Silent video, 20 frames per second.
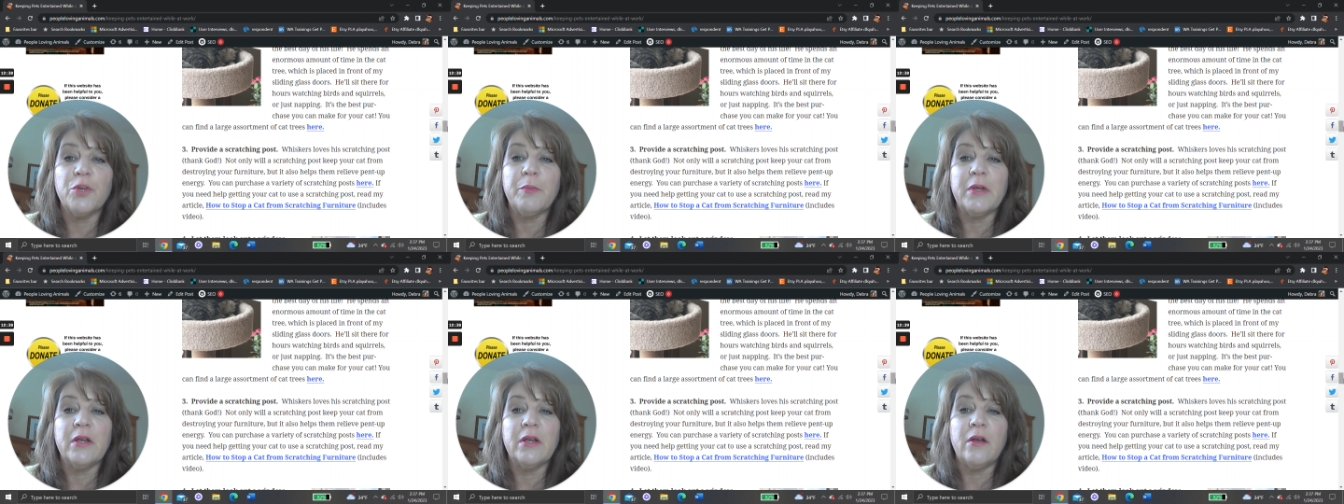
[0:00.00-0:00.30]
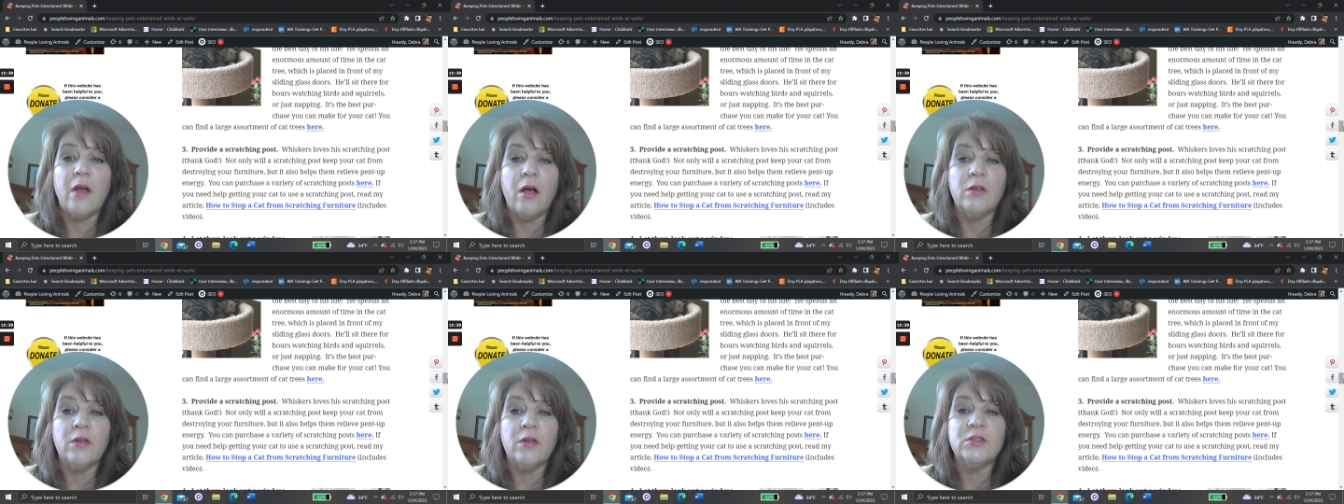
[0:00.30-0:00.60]
but
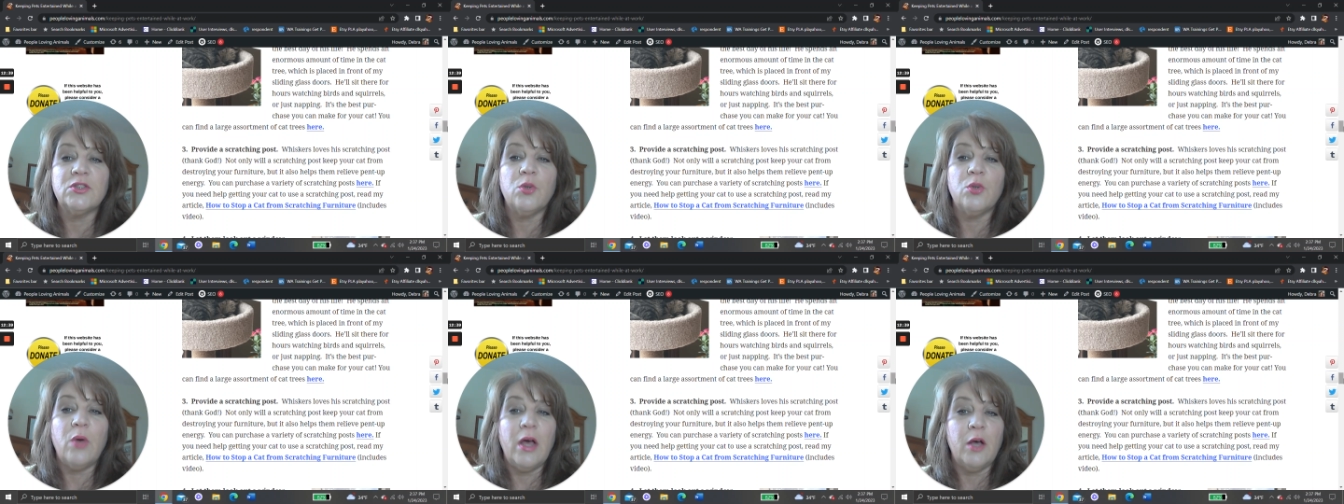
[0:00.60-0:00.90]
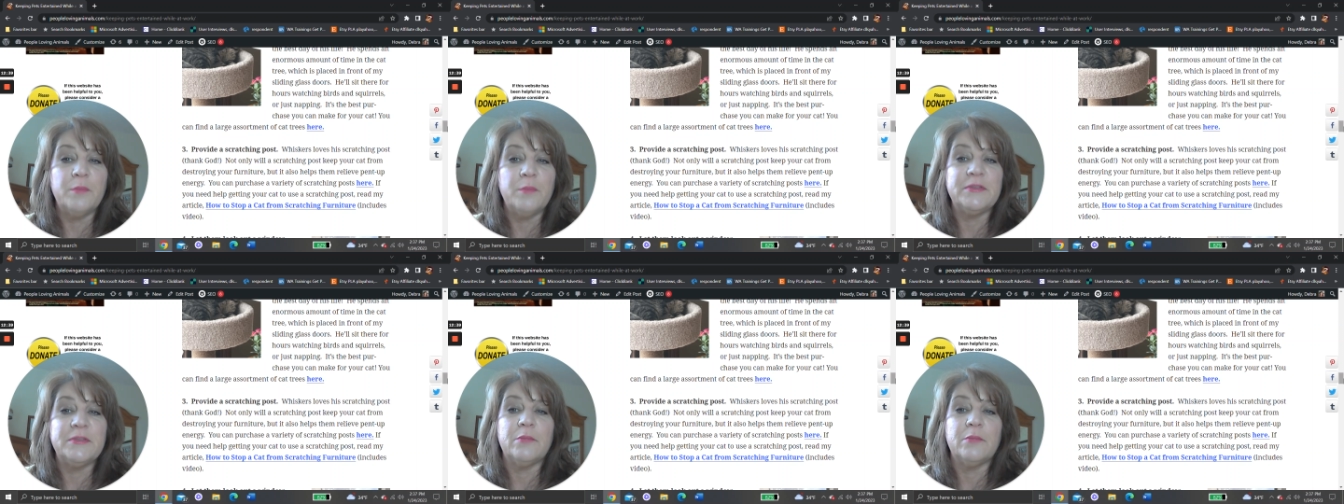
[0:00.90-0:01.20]
it also
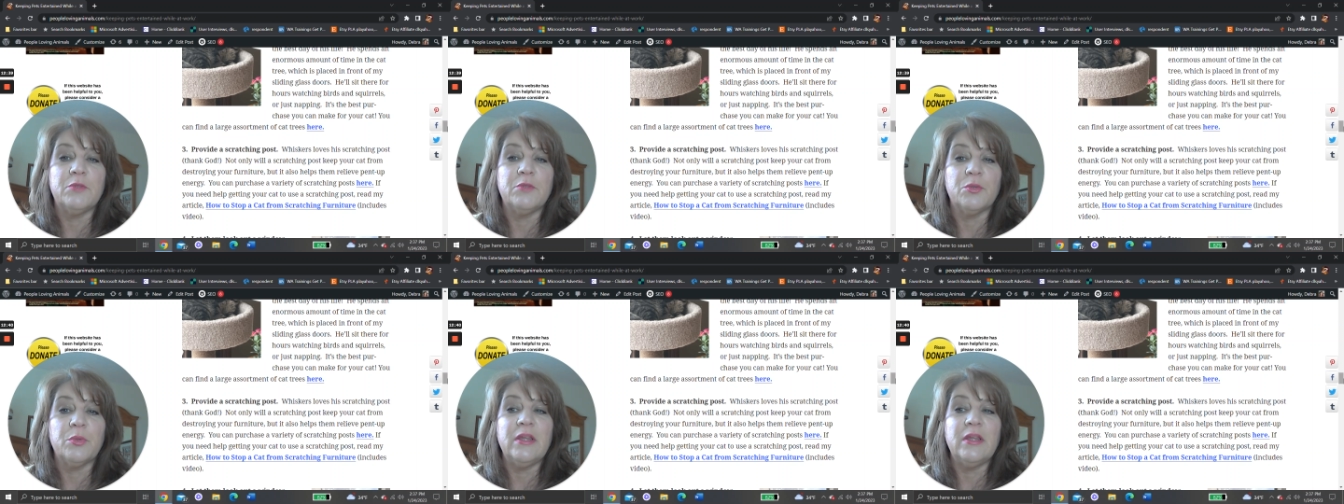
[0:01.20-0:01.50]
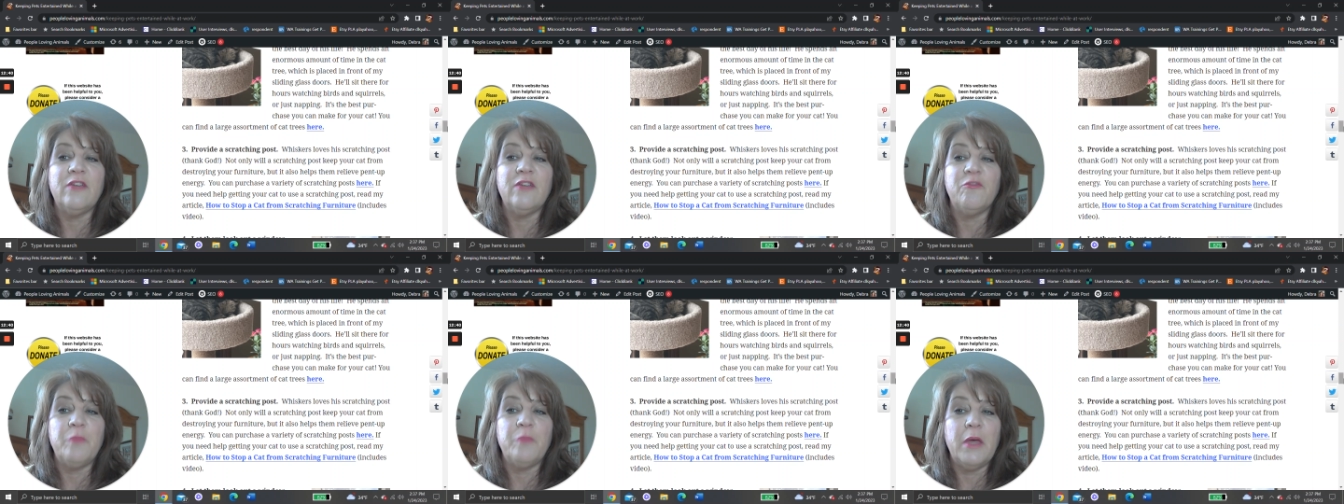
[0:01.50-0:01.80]
helps them to
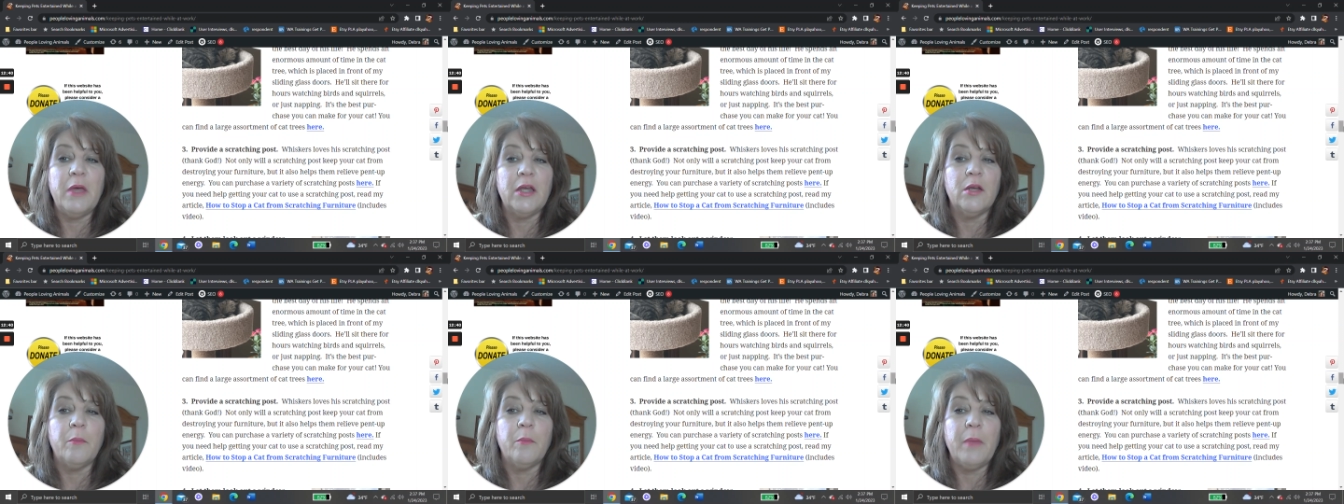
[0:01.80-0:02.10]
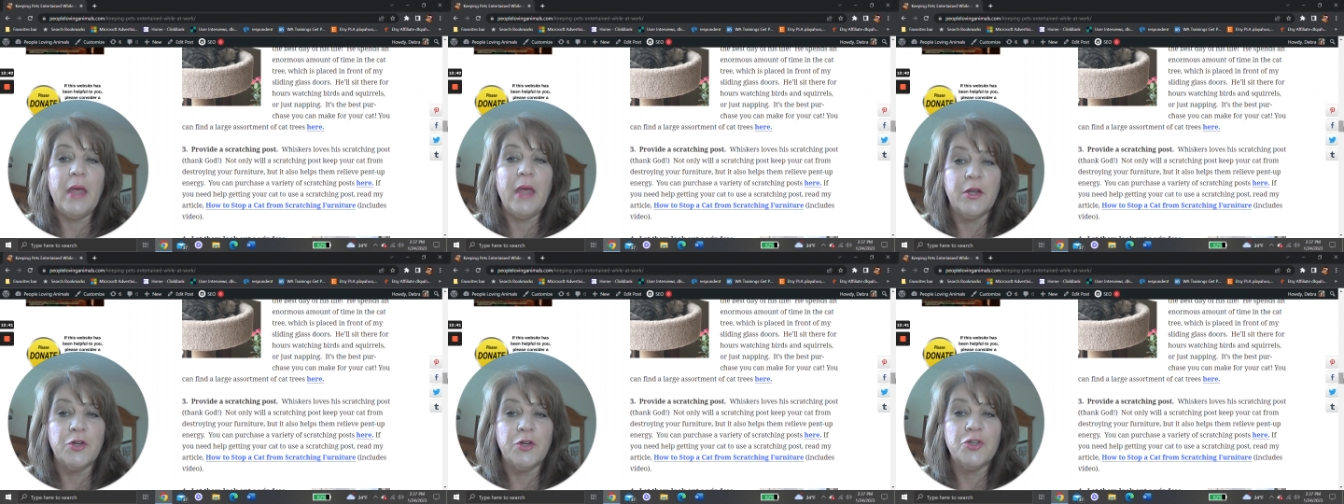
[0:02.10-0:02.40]
relieve pent up
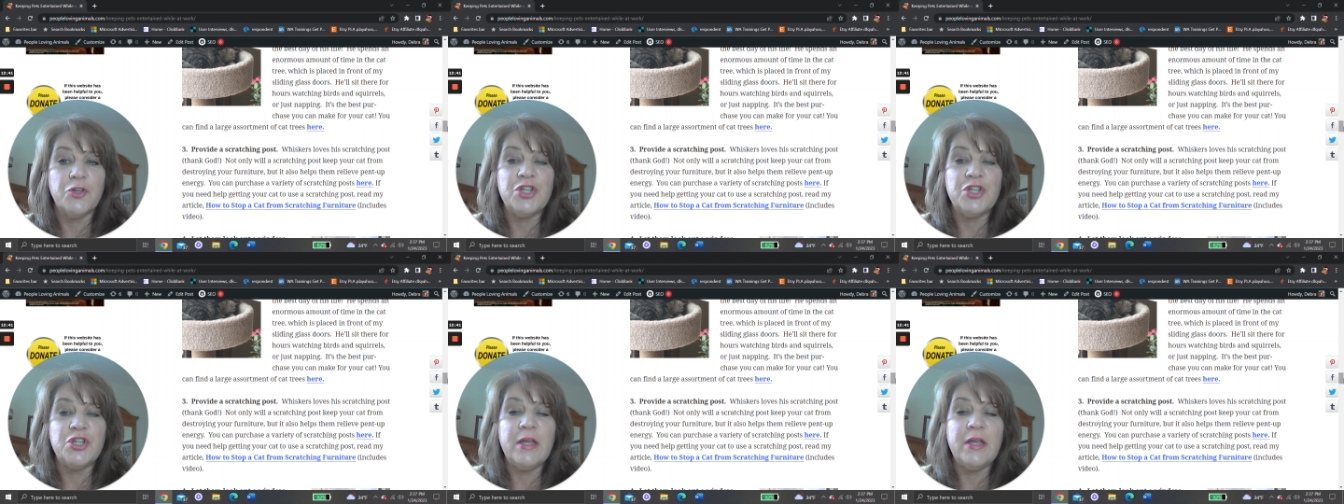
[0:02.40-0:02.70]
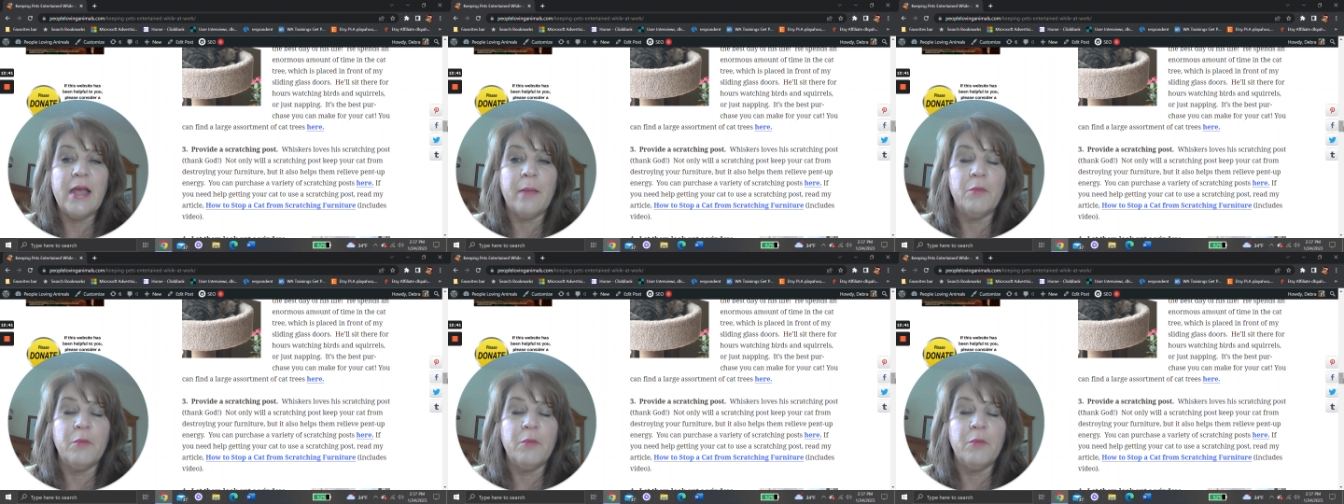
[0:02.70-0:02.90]
energy.